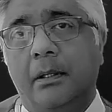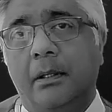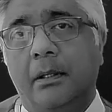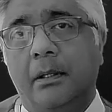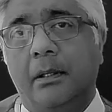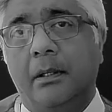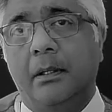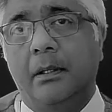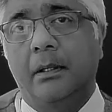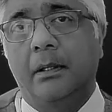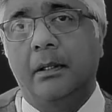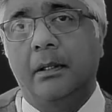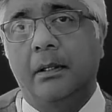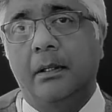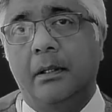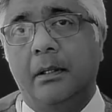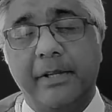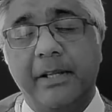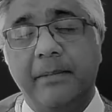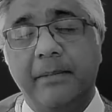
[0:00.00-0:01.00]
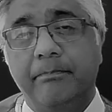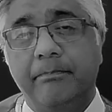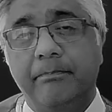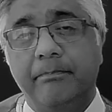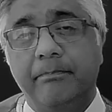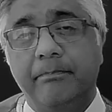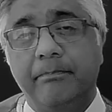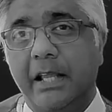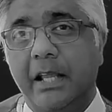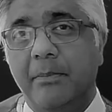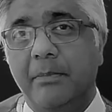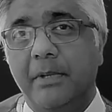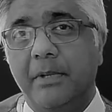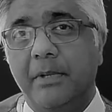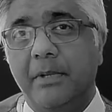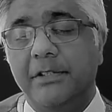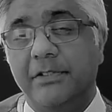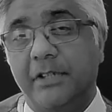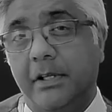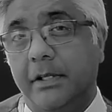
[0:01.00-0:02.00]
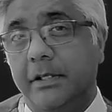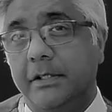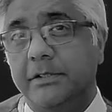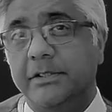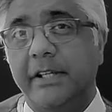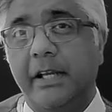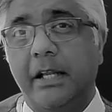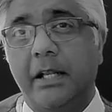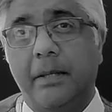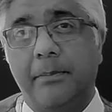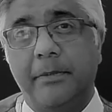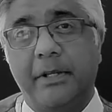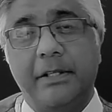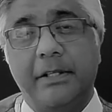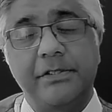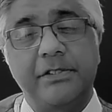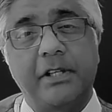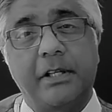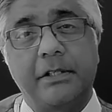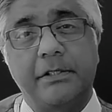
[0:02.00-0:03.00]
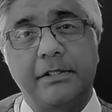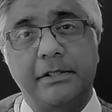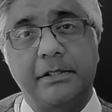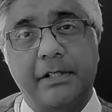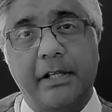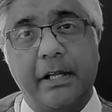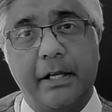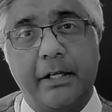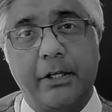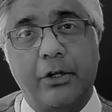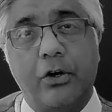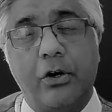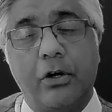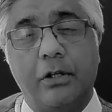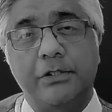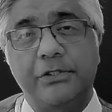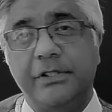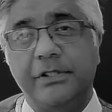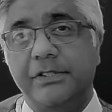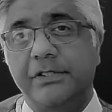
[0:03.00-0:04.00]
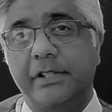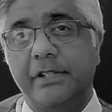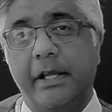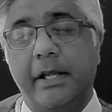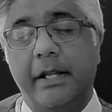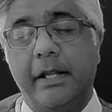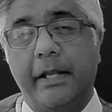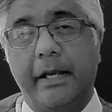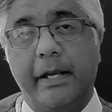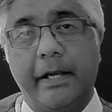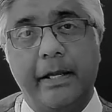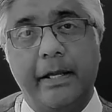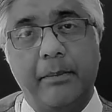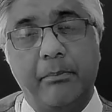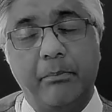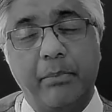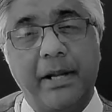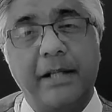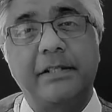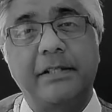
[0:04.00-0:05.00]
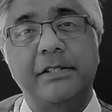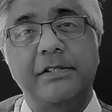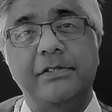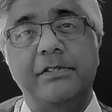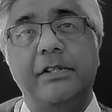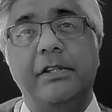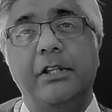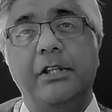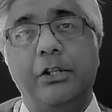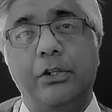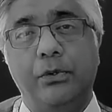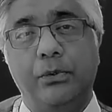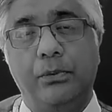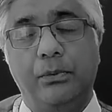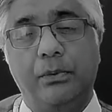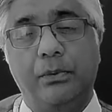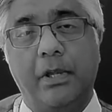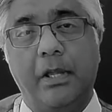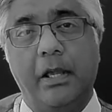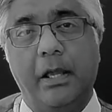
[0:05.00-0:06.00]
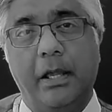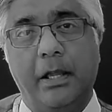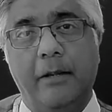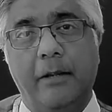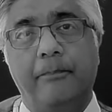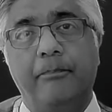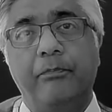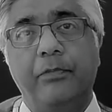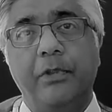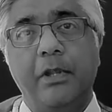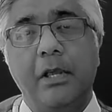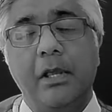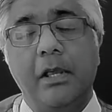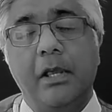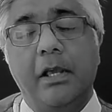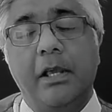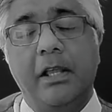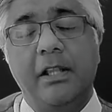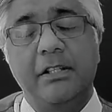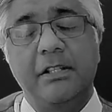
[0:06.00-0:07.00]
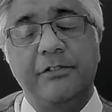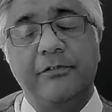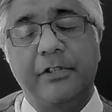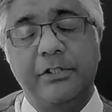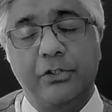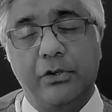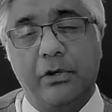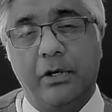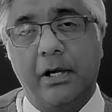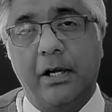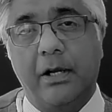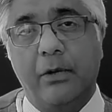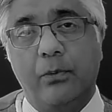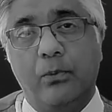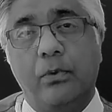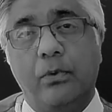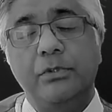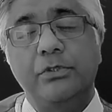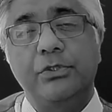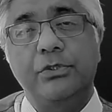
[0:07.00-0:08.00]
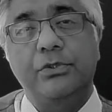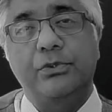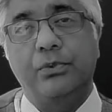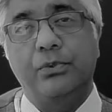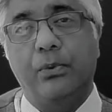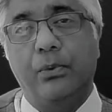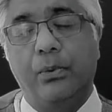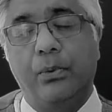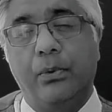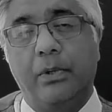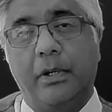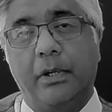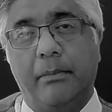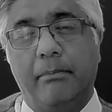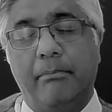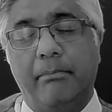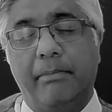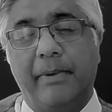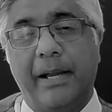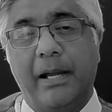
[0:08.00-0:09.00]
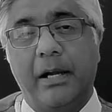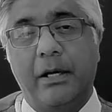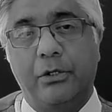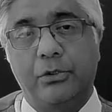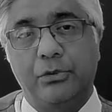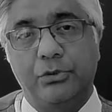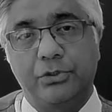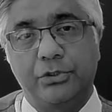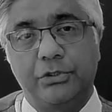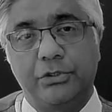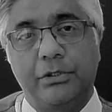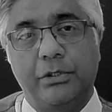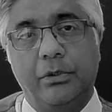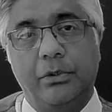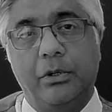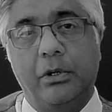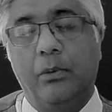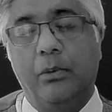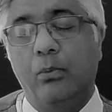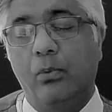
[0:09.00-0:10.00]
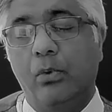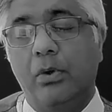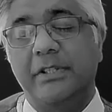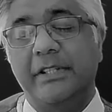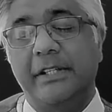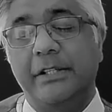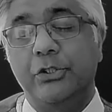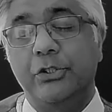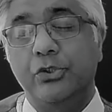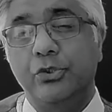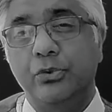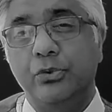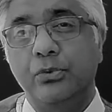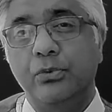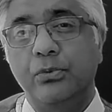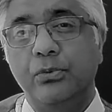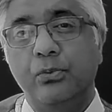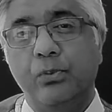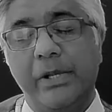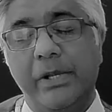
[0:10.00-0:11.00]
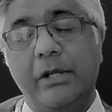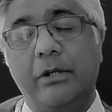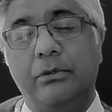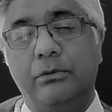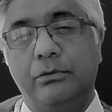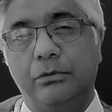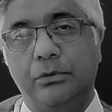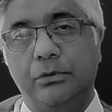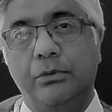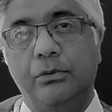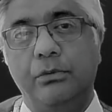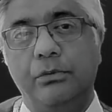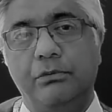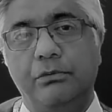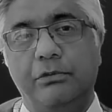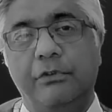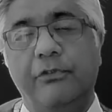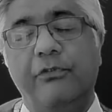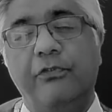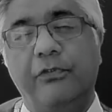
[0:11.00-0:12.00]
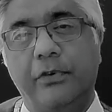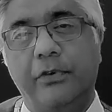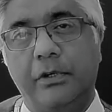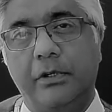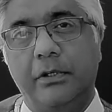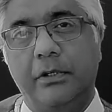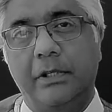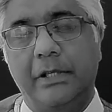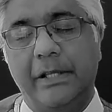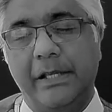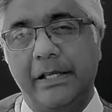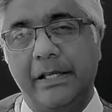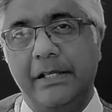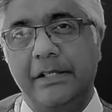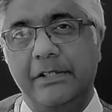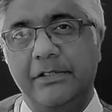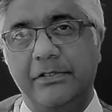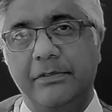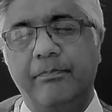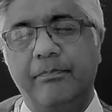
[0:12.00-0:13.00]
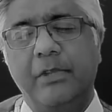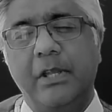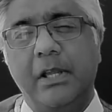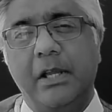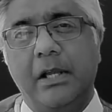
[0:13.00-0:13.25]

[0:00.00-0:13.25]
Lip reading: Hello, thank you for joining me. My name is Anil Taylor. I'm a consultant gynecologist and I practice in the UK. In this video, I want to talk about what a two-week rule referral is.